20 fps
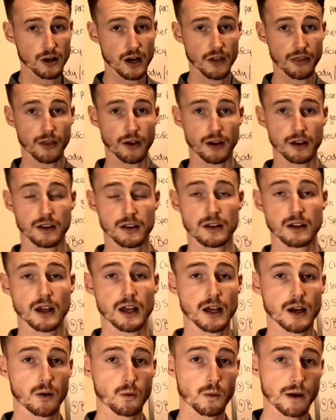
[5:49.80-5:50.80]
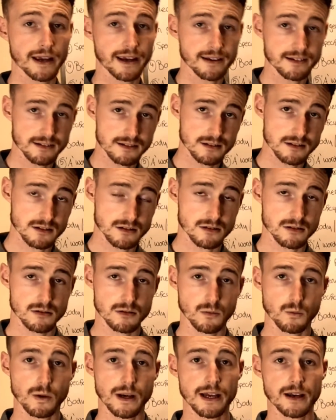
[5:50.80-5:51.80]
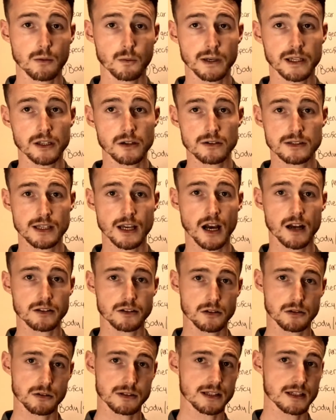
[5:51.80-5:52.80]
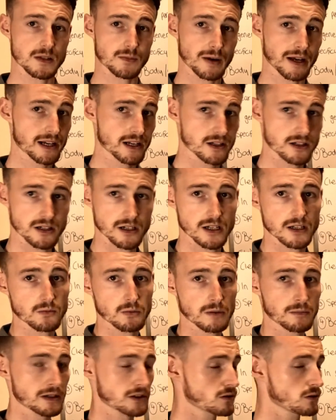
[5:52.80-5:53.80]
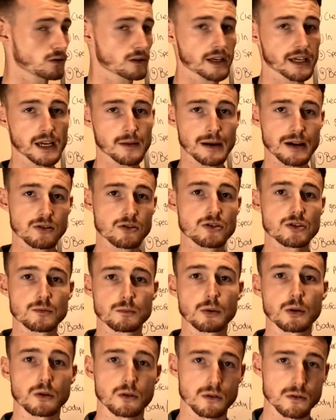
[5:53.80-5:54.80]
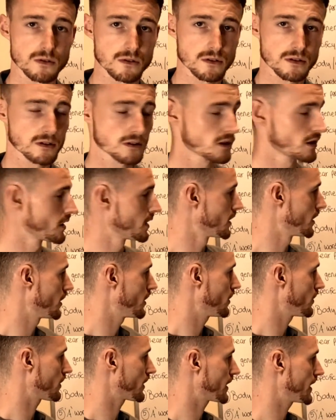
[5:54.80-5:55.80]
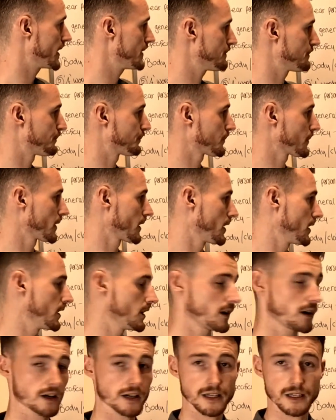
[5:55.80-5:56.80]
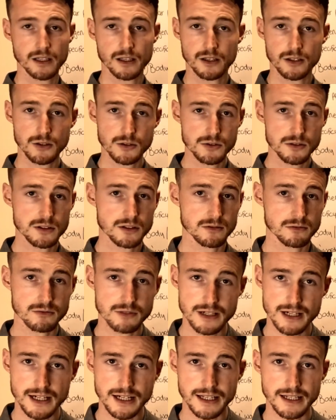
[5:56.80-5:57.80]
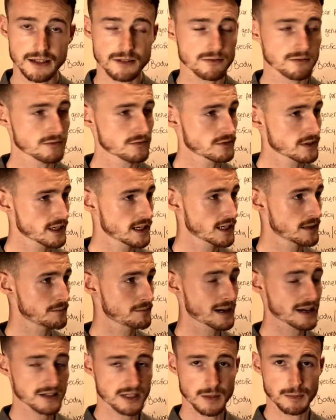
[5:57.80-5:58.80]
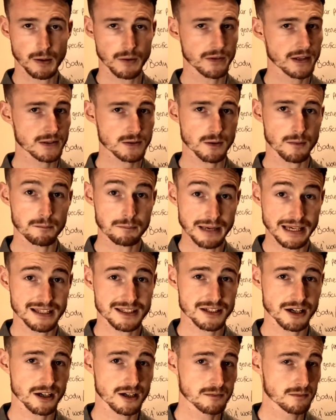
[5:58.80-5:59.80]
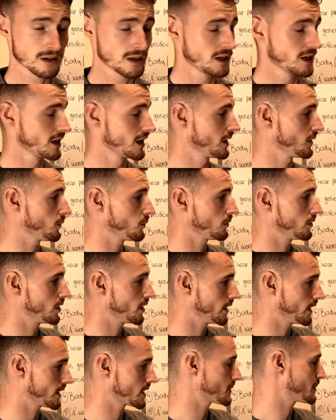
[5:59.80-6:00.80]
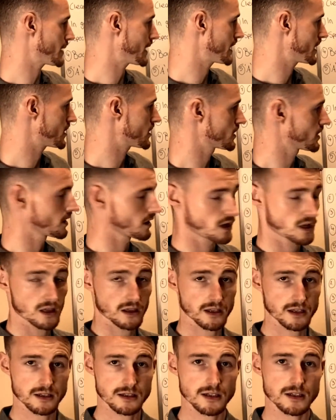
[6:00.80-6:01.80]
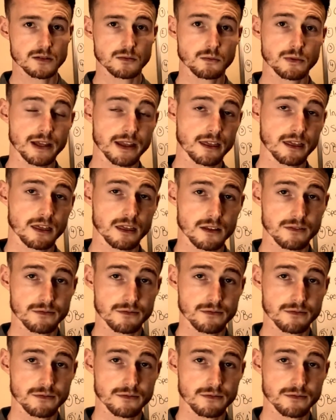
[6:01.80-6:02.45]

other ways where we use the articles in Spanish is when we're talking about sports, okay? I used to really mess up on this one big time, learning Spanish. This is with the